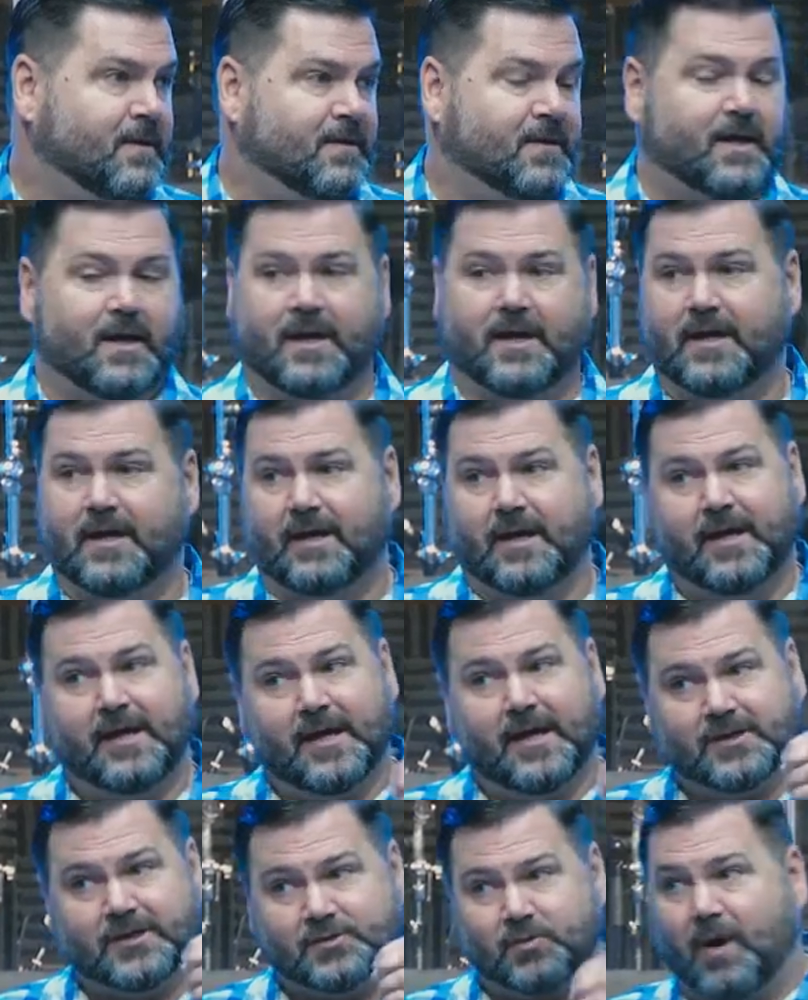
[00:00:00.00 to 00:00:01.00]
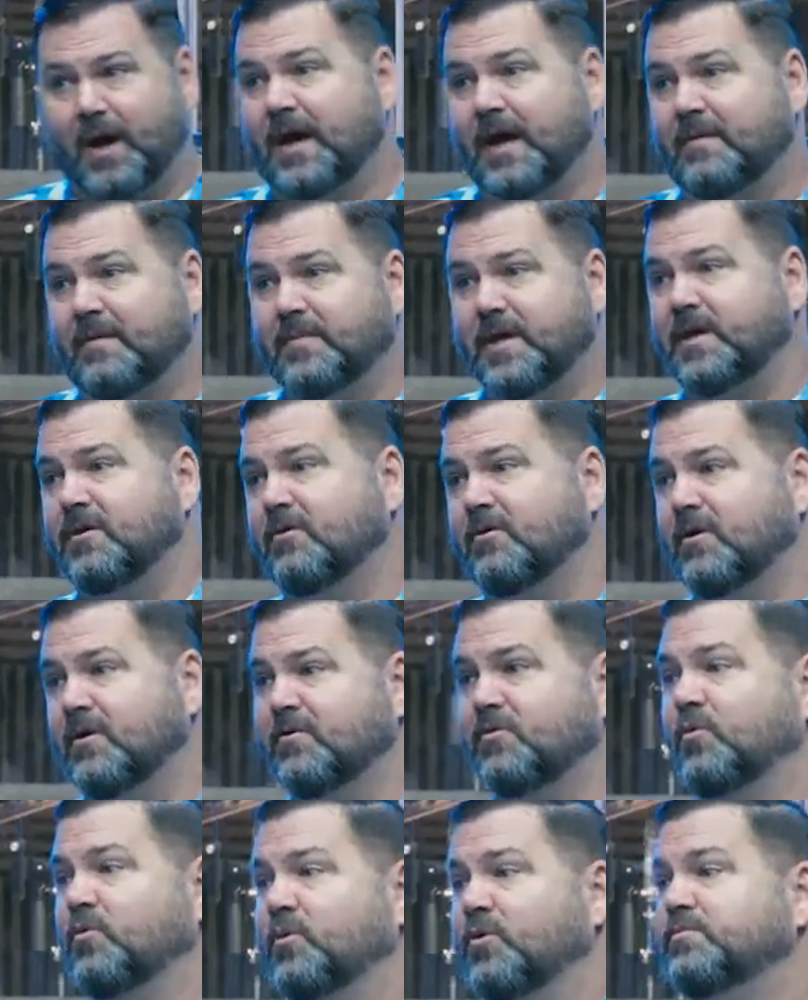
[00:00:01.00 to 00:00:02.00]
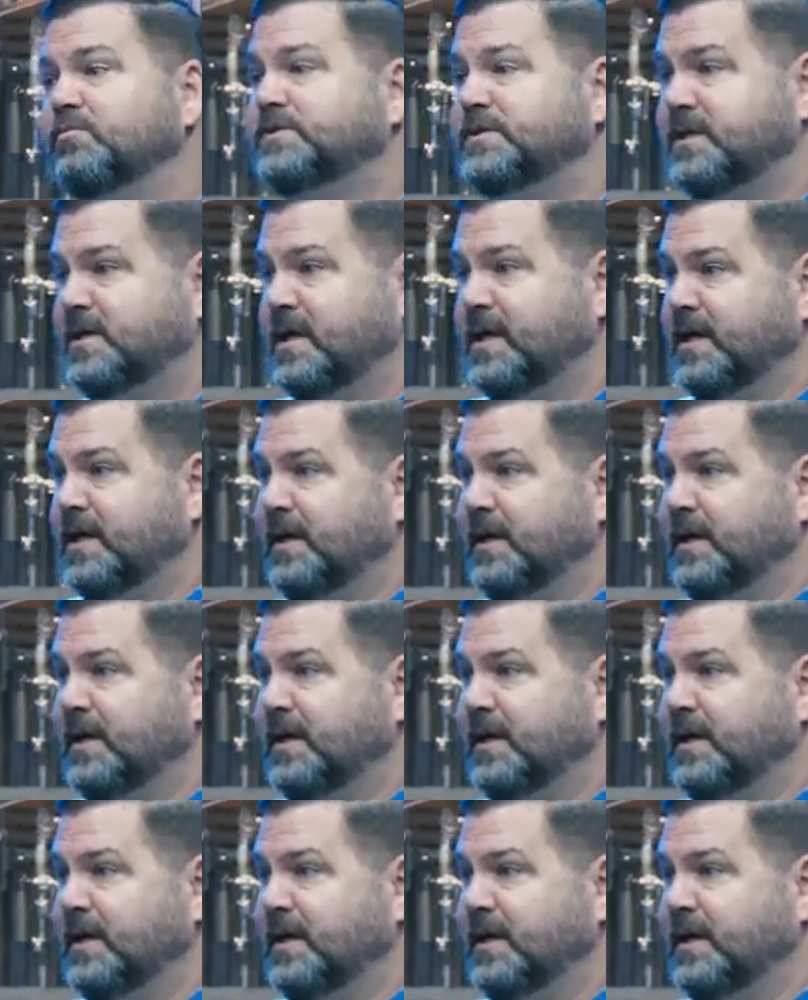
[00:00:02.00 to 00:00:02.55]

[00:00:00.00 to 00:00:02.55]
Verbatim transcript: Uh, it's why I'm here in the room today.